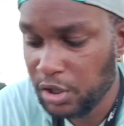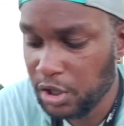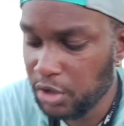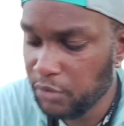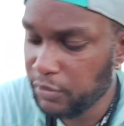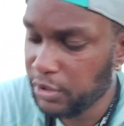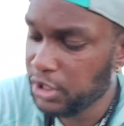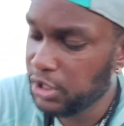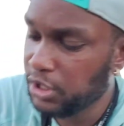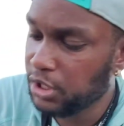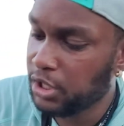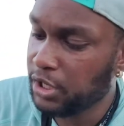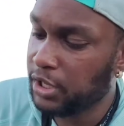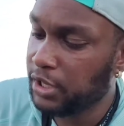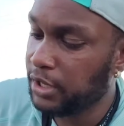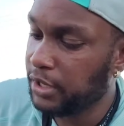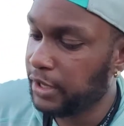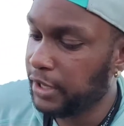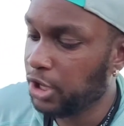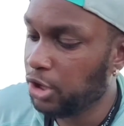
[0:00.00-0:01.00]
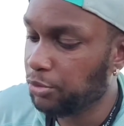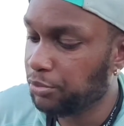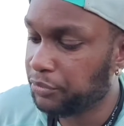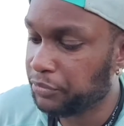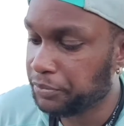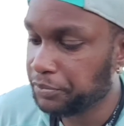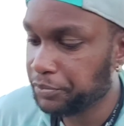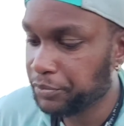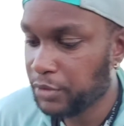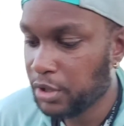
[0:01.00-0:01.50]
it really
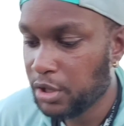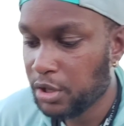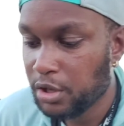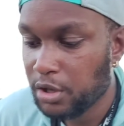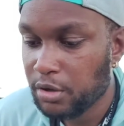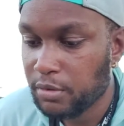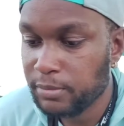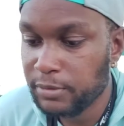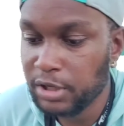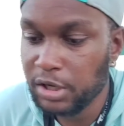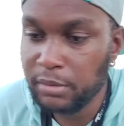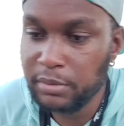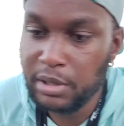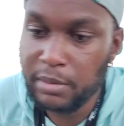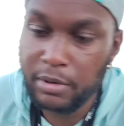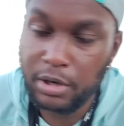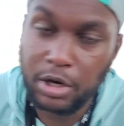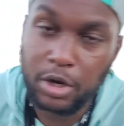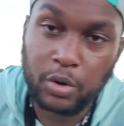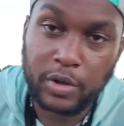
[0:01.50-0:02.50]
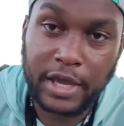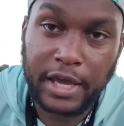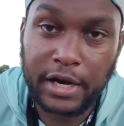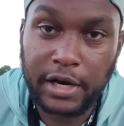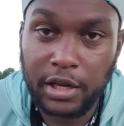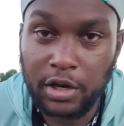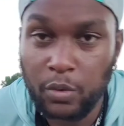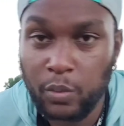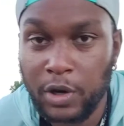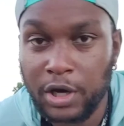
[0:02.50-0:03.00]
helps them to be able to
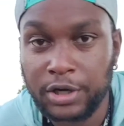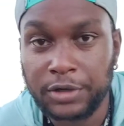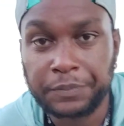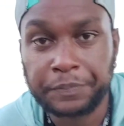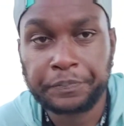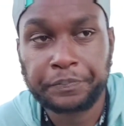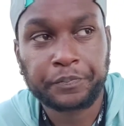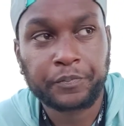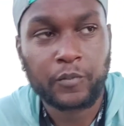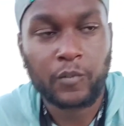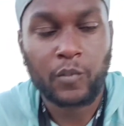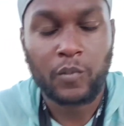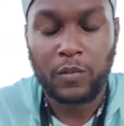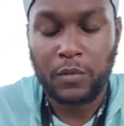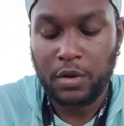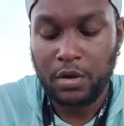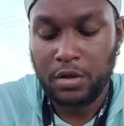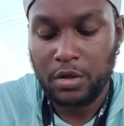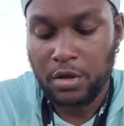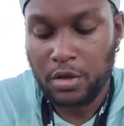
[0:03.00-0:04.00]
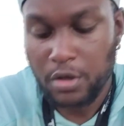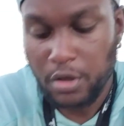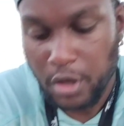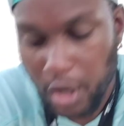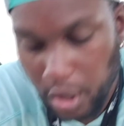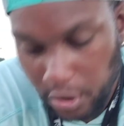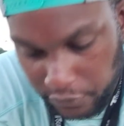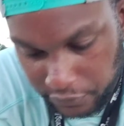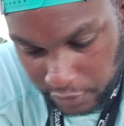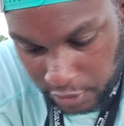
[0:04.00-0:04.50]
locate it in the water.
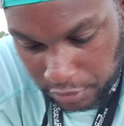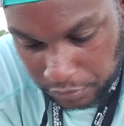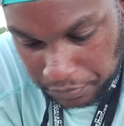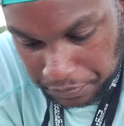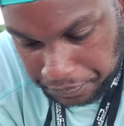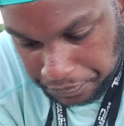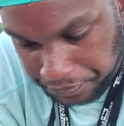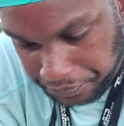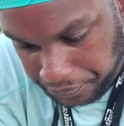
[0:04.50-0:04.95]
Also,